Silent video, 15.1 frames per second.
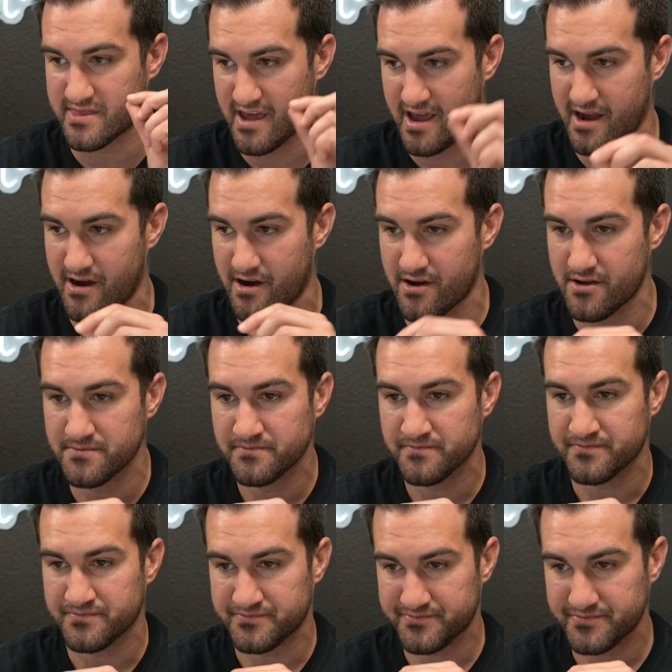there.
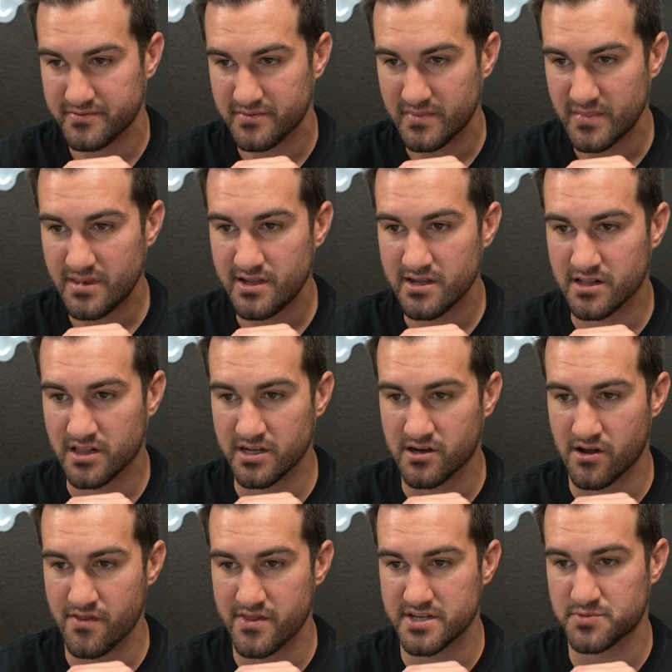Click
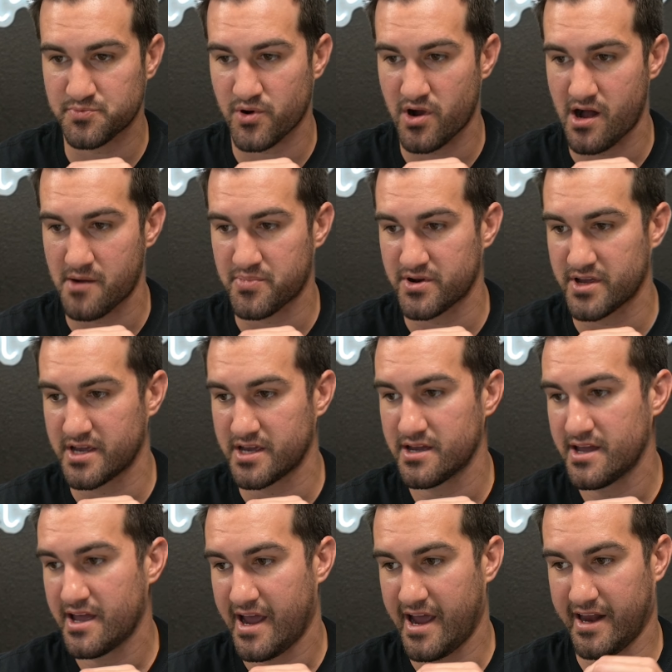on this property,
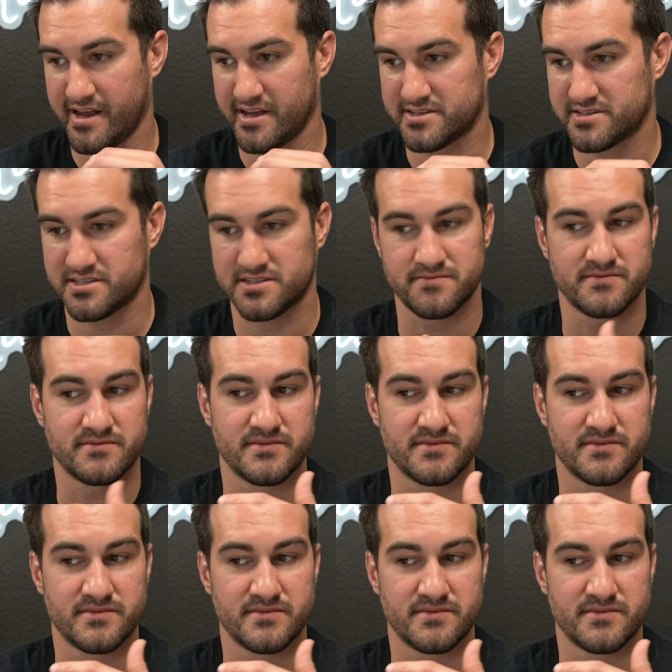and it's